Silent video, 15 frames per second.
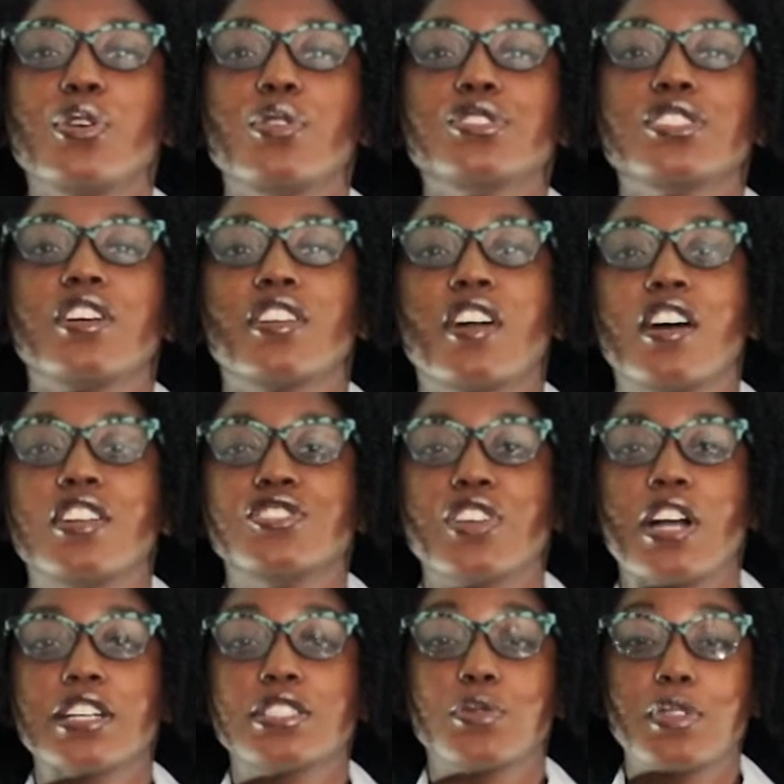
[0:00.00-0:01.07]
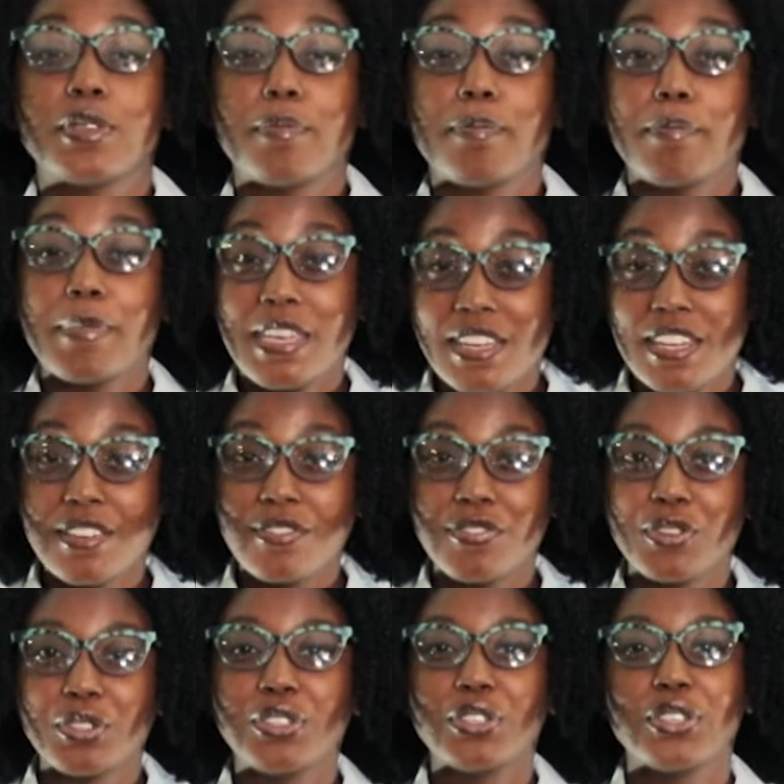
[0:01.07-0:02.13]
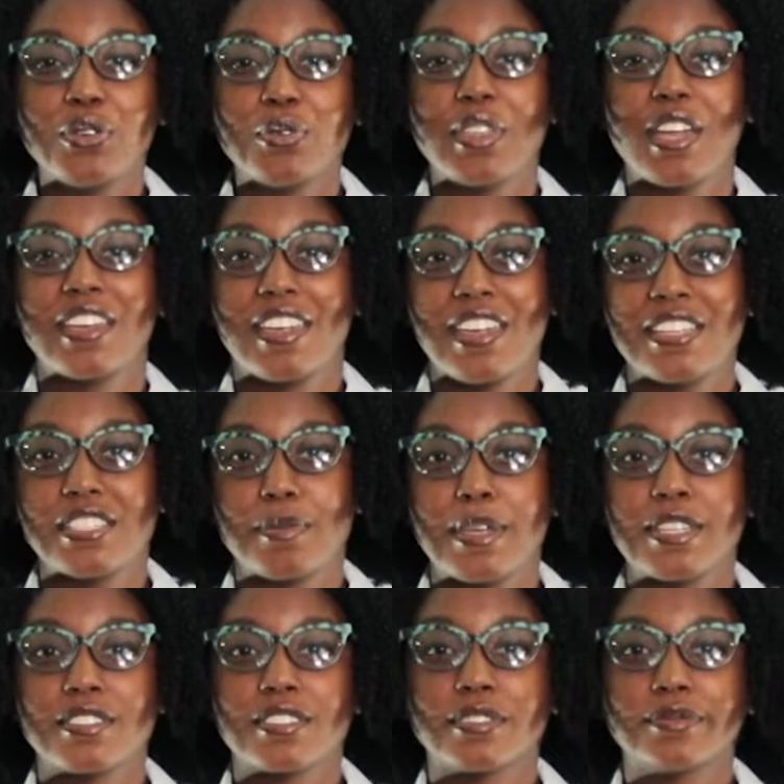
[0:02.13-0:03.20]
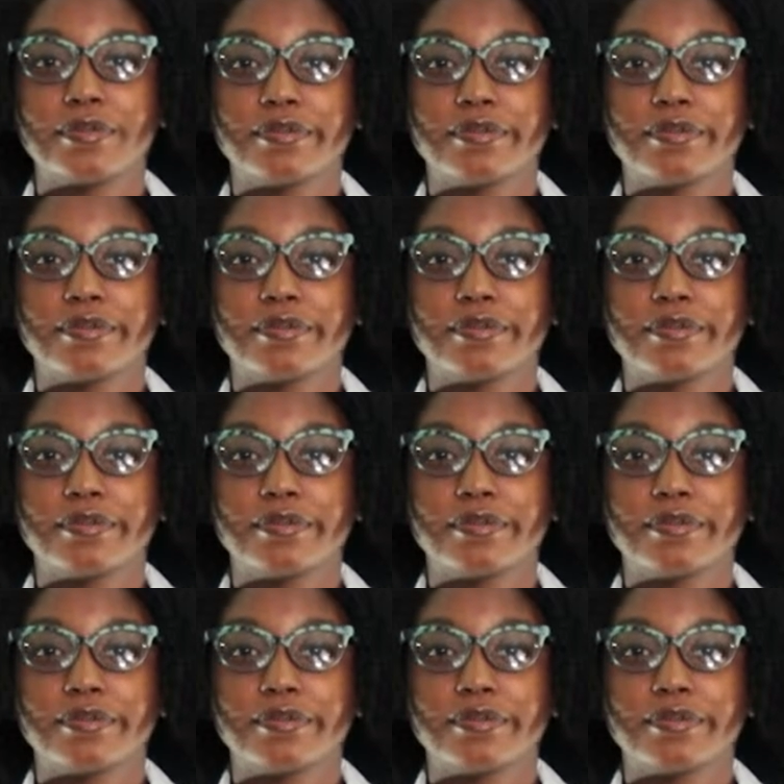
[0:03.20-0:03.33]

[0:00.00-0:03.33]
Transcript: social contract with meaningful youth engagement.